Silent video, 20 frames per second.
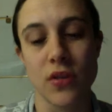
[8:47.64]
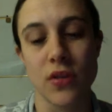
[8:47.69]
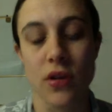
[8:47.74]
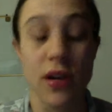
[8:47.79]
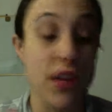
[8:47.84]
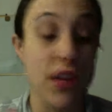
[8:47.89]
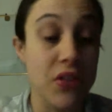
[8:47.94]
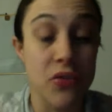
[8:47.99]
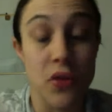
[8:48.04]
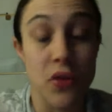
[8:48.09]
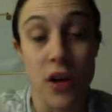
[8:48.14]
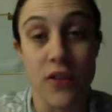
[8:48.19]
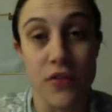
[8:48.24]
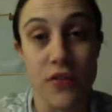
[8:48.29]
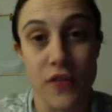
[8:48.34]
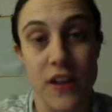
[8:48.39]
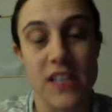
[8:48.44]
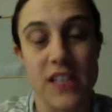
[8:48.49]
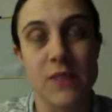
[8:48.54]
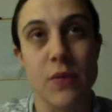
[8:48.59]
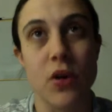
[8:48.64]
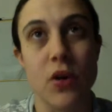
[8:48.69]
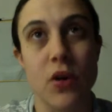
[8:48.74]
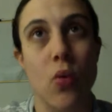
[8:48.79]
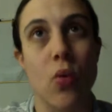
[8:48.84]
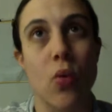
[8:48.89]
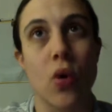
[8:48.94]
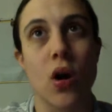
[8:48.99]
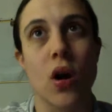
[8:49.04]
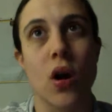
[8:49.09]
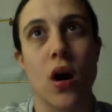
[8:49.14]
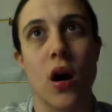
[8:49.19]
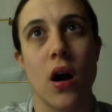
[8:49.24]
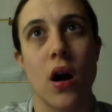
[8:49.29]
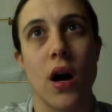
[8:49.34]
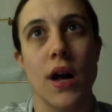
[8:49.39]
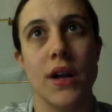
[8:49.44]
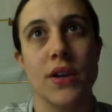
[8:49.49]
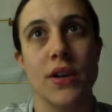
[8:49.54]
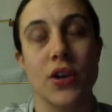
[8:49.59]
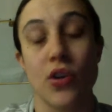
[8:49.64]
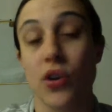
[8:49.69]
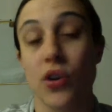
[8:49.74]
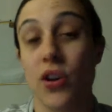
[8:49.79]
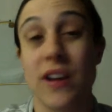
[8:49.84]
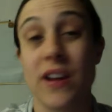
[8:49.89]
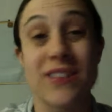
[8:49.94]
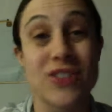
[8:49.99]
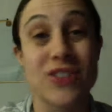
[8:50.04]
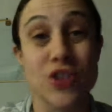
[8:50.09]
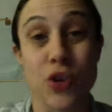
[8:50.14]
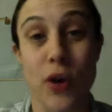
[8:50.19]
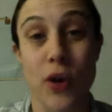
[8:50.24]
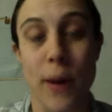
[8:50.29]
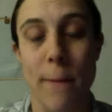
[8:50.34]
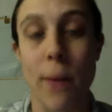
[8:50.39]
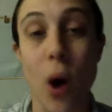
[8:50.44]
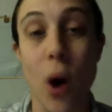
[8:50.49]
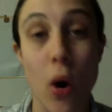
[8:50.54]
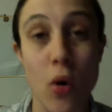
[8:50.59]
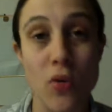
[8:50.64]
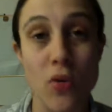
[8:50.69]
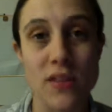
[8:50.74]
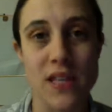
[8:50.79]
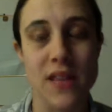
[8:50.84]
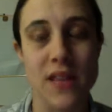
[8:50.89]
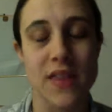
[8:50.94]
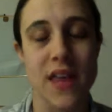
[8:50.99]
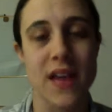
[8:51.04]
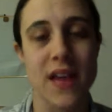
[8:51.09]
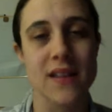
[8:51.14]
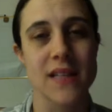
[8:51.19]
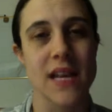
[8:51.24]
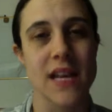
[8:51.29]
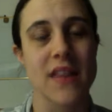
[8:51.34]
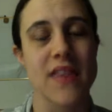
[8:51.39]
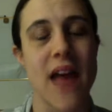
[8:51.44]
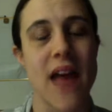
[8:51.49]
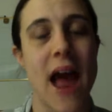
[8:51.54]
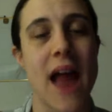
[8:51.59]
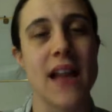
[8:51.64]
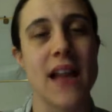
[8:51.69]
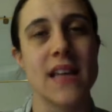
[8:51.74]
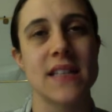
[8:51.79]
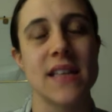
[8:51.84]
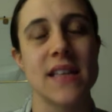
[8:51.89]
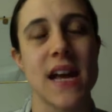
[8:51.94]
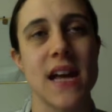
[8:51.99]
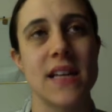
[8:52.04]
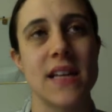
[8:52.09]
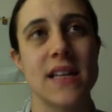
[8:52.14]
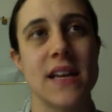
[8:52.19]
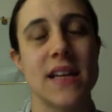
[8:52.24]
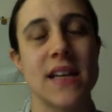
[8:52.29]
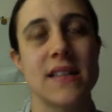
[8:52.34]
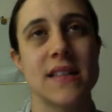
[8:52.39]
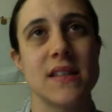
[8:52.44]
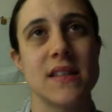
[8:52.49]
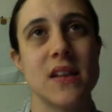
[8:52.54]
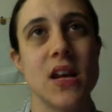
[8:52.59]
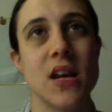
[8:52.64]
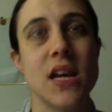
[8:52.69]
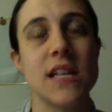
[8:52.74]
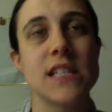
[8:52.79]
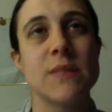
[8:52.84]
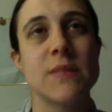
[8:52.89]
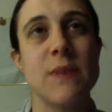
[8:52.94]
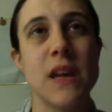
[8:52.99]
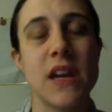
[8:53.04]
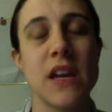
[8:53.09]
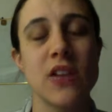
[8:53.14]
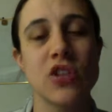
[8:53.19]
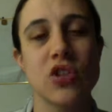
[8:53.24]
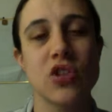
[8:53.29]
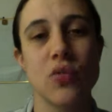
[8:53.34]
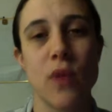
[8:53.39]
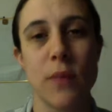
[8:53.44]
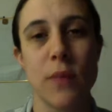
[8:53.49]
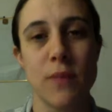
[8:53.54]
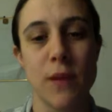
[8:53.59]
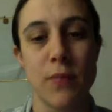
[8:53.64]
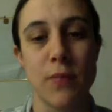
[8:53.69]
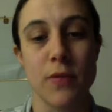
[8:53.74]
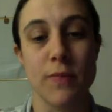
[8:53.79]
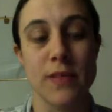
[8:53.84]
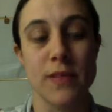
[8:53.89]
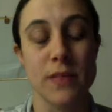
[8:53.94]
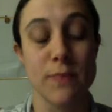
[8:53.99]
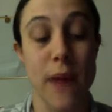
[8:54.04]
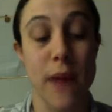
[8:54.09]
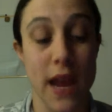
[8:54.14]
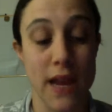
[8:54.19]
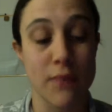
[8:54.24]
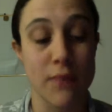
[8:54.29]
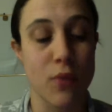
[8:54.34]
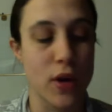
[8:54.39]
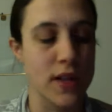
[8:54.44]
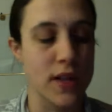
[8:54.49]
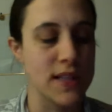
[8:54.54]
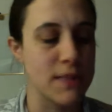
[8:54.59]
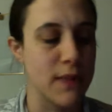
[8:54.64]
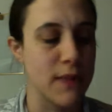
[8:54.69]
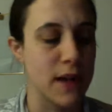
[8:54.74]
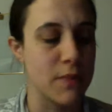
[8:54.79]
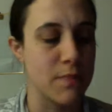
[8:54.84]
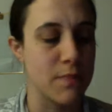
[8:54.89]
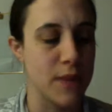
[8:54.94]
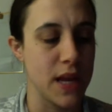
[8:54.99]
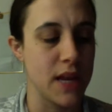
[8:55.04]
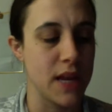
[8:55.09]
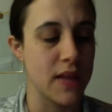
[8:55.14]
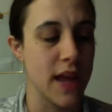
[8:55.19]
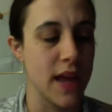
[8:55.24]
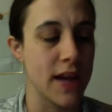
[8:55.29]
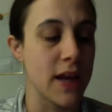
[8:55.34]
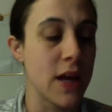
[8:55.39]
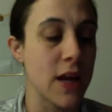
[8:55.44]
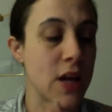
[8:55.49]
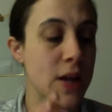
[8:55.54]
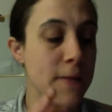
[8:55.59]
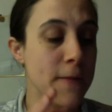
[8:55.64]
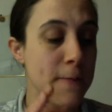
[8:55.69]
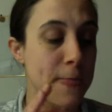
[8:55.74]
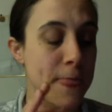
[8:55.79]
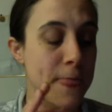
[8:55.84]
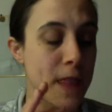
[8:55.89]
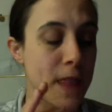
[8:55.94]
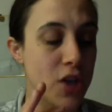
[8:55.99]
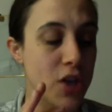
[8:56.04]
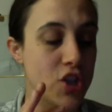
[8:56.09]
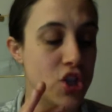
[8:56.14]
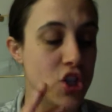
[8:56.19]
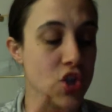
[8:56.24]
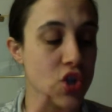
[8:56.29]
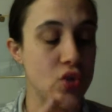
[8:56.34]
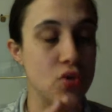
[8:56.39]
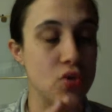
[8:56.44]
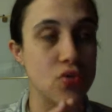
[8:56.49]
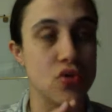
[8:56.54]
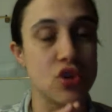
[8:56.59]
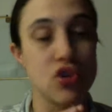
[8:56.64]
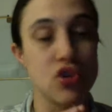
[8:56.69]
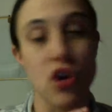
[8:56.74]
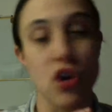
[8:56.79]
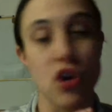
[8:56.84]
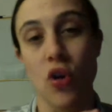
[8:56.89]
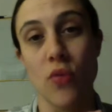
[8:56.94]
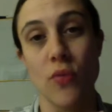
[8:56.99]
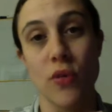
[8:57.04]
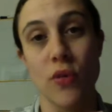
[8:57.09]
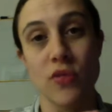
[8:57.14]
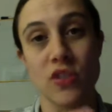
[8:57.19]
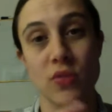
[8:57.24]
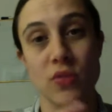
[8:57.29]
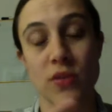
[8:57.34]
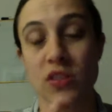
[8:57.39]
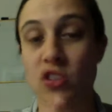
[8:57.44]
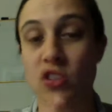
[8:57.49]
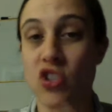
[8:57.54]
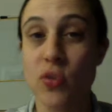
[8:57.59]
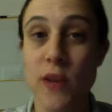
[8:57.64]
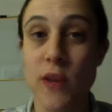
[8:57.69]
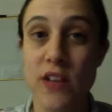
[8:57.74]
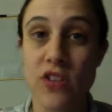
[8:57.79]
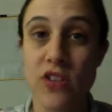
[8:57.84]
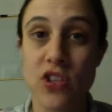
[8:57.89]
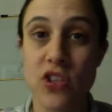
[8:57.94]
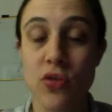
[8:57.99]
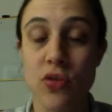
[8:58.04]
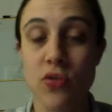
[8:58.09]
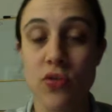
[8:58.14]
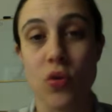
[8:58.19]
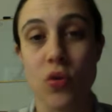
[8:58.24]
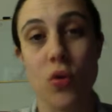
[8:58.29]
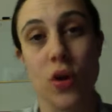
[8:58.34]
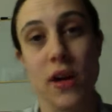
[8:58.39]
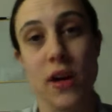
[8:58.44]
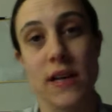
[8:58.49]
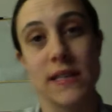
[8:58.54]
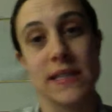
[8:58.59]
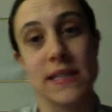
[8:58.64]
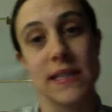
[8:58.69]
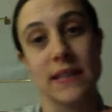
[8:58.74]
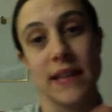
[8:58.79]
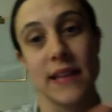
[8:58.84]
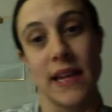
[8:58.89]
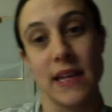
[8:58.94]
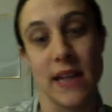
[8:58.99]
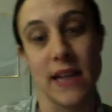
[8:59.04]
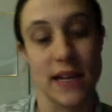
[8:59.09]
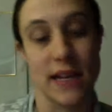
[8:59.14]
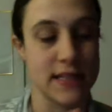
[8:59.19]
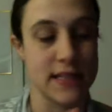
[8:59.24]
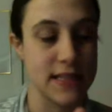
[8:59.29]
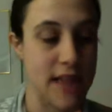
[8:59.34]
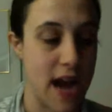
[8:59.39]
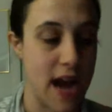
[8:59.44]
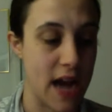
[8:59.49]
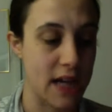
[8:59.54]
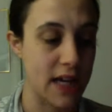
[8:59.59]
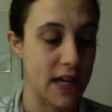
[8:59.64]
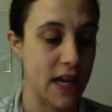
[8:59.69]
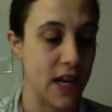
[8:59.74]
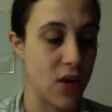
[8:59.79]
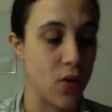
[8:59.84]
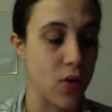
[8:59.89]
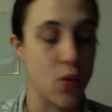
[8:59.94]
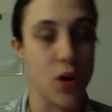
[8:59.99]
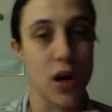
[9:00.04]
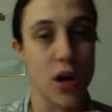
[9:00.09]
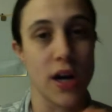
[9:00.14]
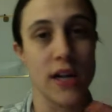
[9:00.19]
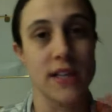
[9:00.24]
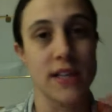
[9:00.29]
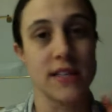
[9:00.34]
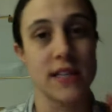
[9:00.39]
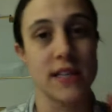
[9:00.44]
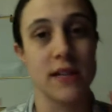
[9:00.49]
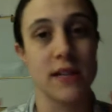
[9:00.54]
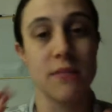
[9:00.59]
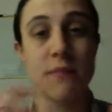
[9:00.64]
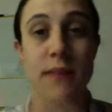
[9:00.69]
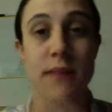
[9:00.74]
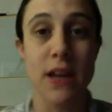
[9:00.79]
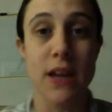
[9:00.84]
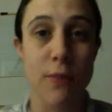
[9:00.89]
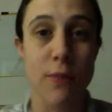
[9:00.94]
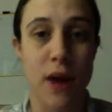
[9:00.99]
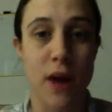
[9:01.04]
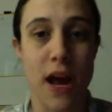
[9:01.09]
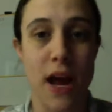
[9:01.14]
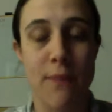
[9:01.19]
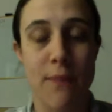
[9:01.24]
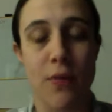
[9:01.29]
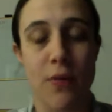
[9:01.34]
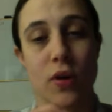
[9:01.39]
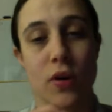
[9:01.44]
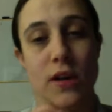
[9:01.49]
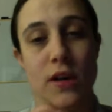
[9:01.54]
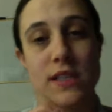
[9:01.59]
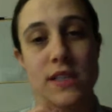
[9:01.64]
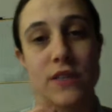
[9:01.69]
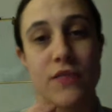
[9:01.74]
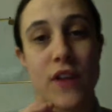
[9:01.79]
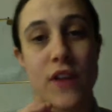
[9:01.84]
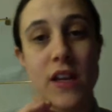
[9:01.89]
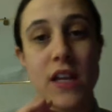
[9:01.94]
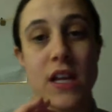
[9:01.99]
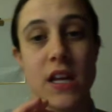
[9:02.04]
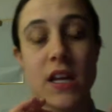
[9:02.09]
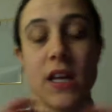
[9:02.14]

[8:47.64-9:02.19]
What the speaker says: either on Facebook or on your Instagram polls and things like that, is speaking to what people's pain points might be. Like, do you struggle most with a sweet tooth, or is it late night snacking, or is it meal prep, or is it finding